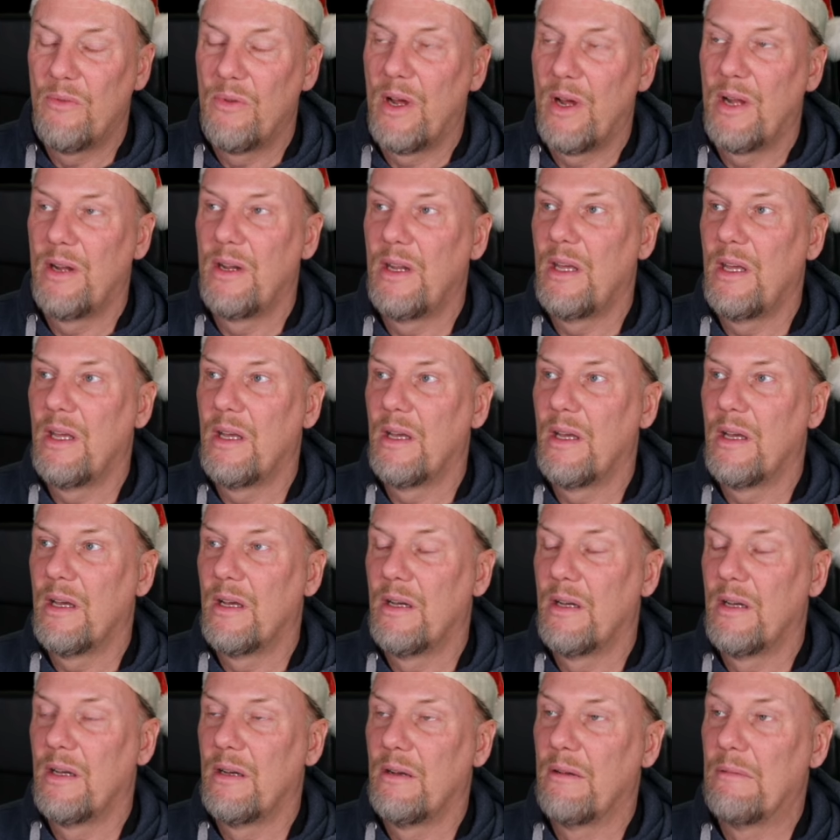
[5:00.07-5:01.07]
running
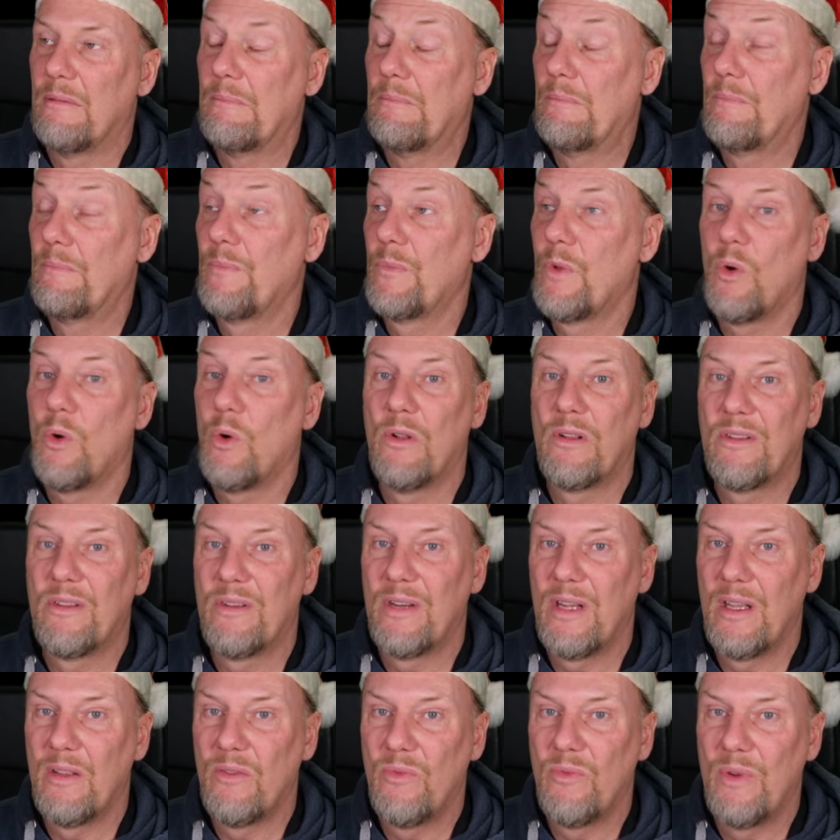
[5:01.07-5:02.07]

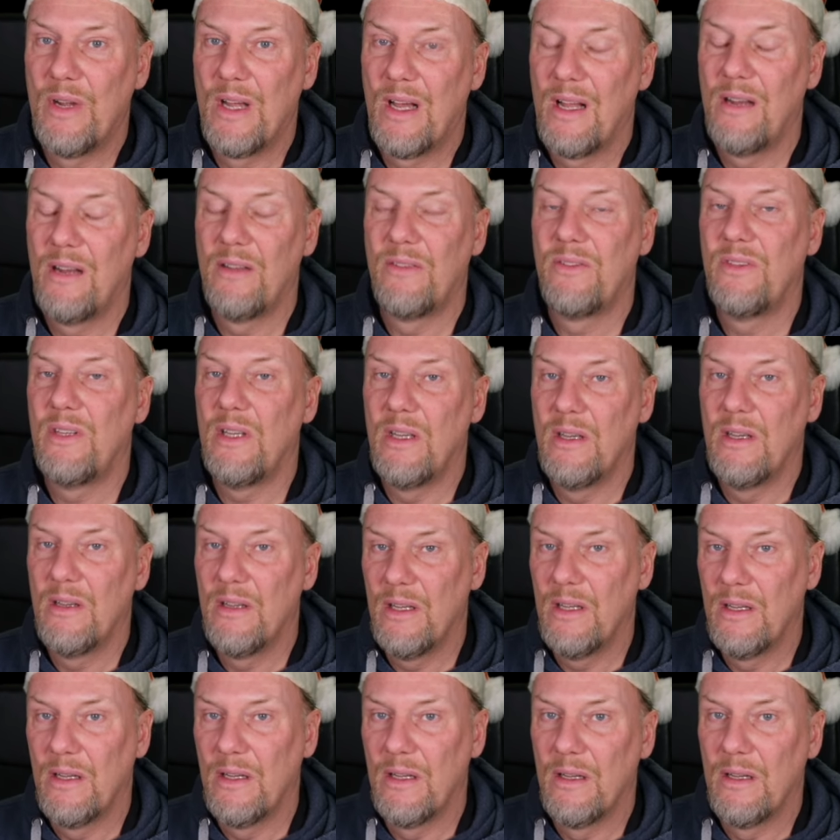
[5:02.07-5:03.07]
alternate reality
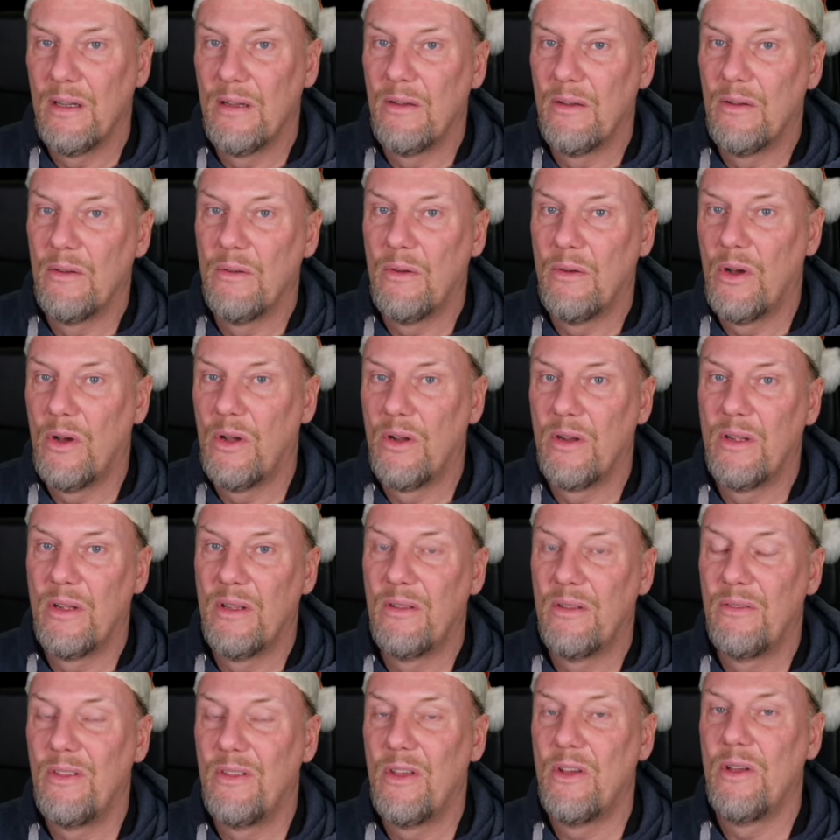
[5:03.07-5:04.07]
on
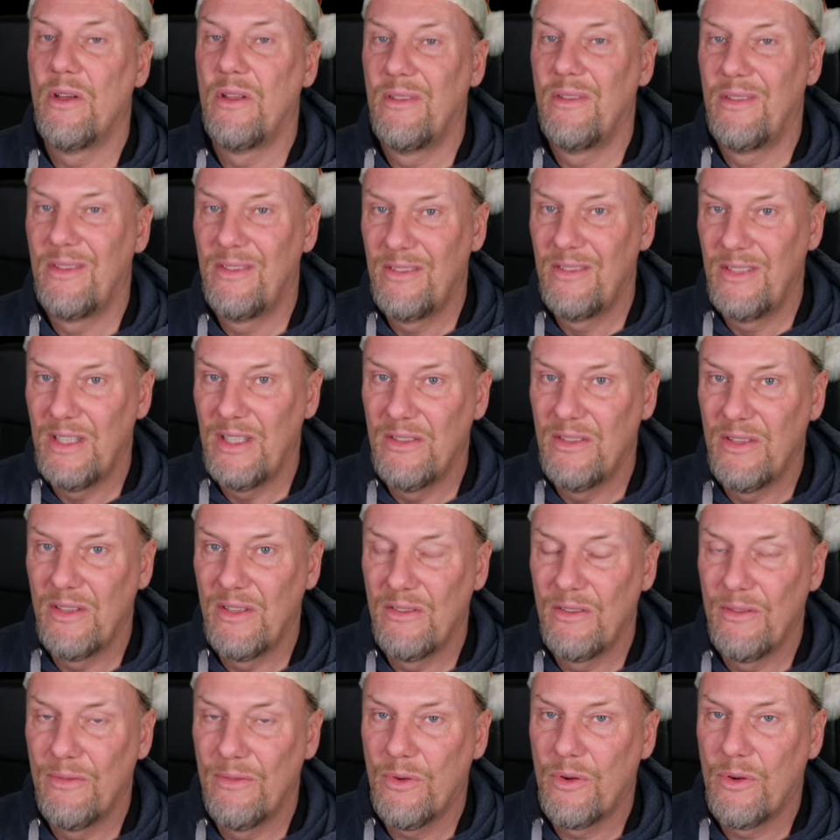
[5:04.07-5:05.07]
the
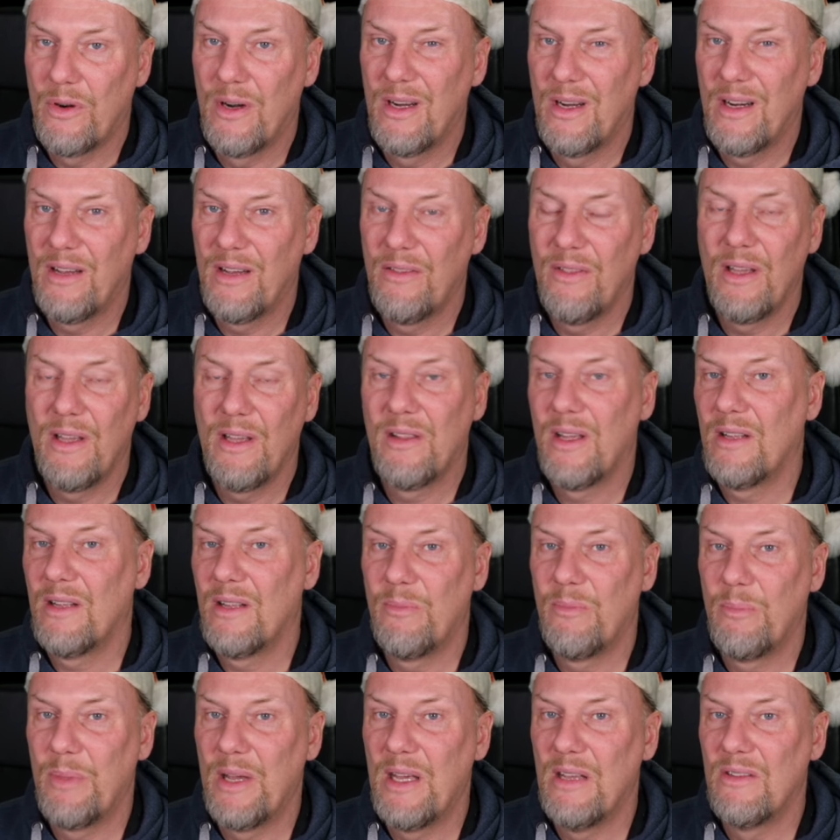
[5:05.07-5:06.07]
C64, and I think
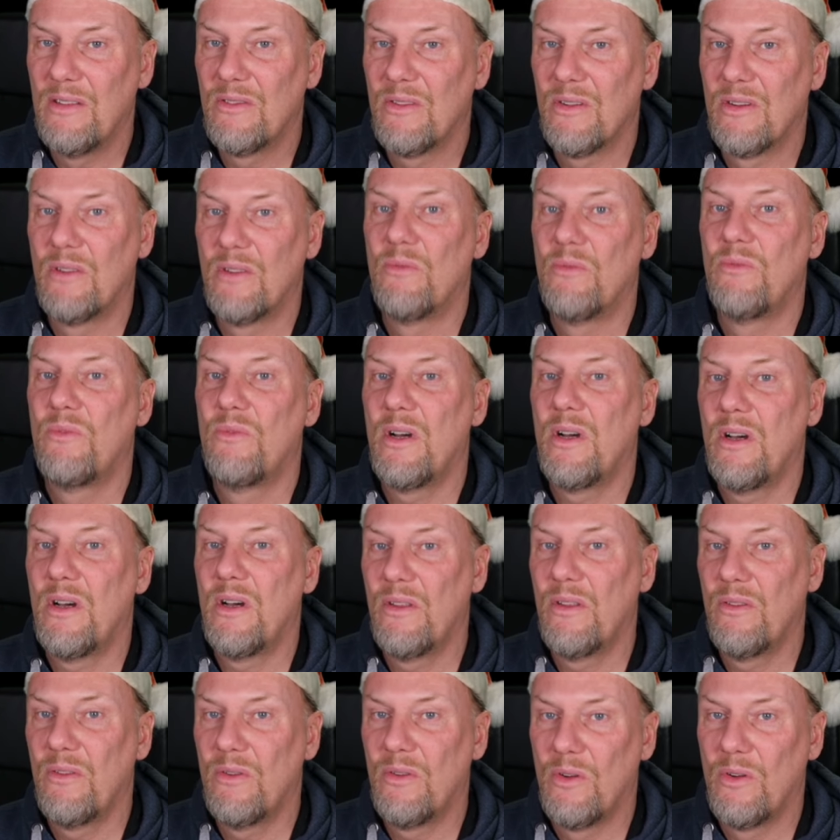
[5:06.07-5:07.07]
that's based on a
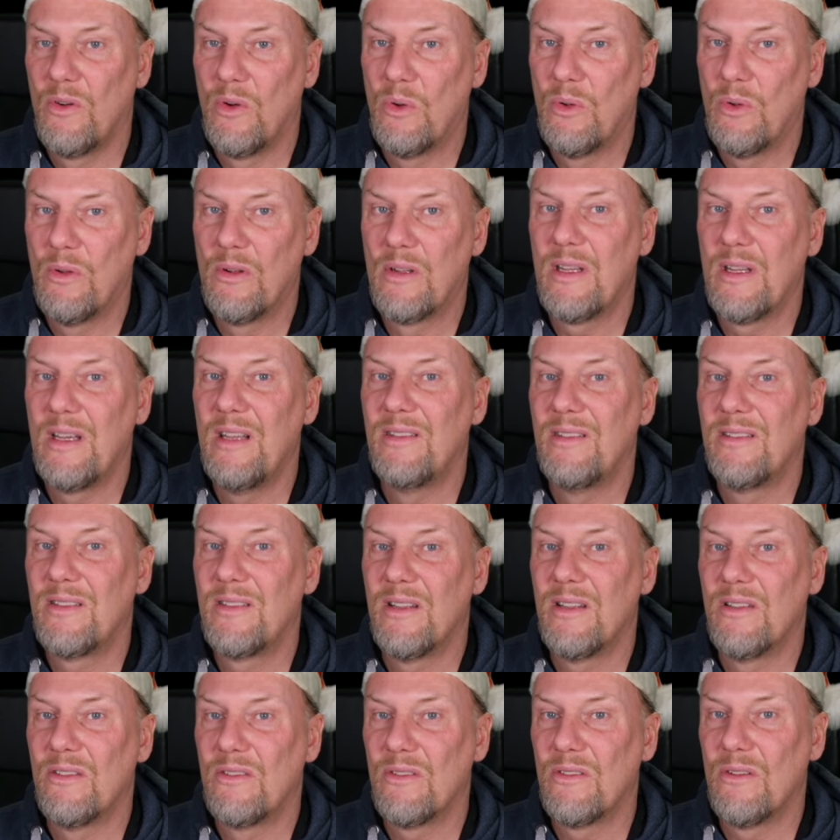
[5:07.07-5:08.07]
rather old
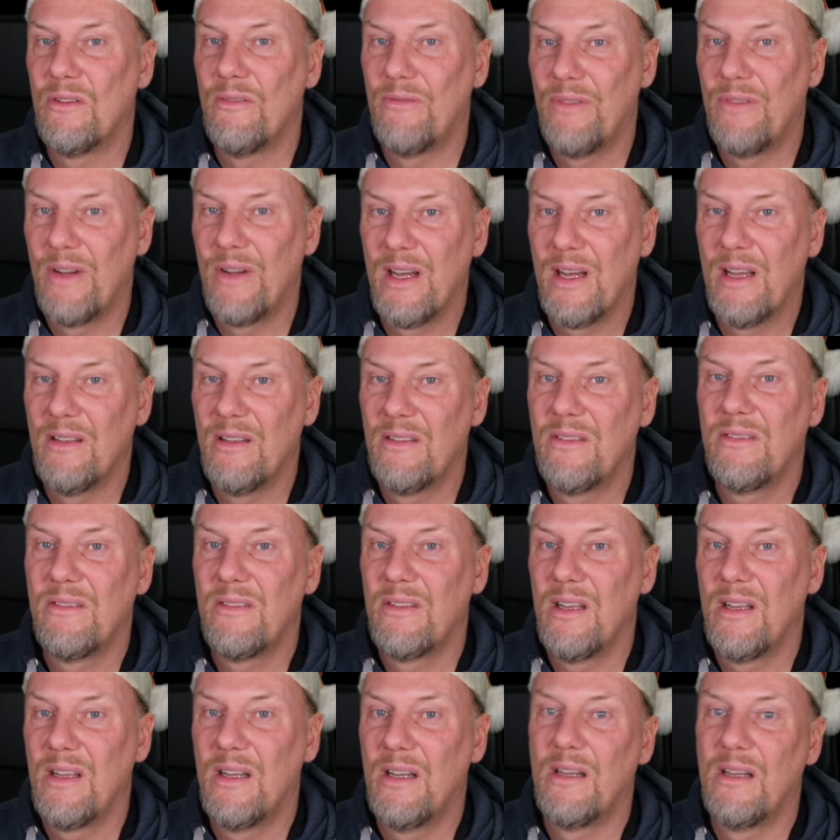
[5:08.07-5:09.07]
instance of
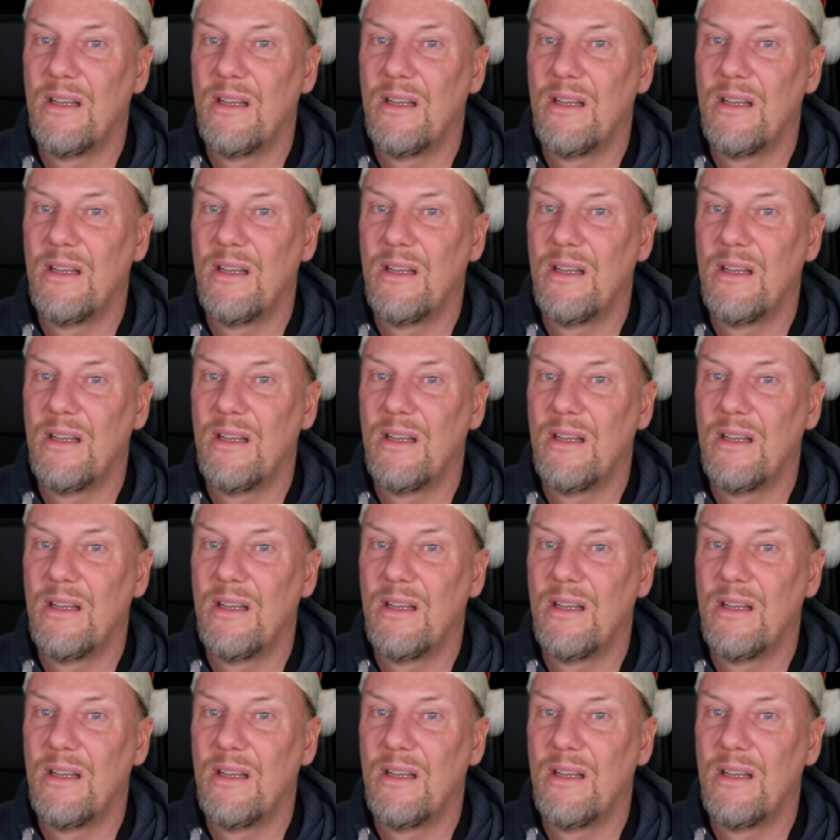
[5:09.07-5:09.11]
Vice.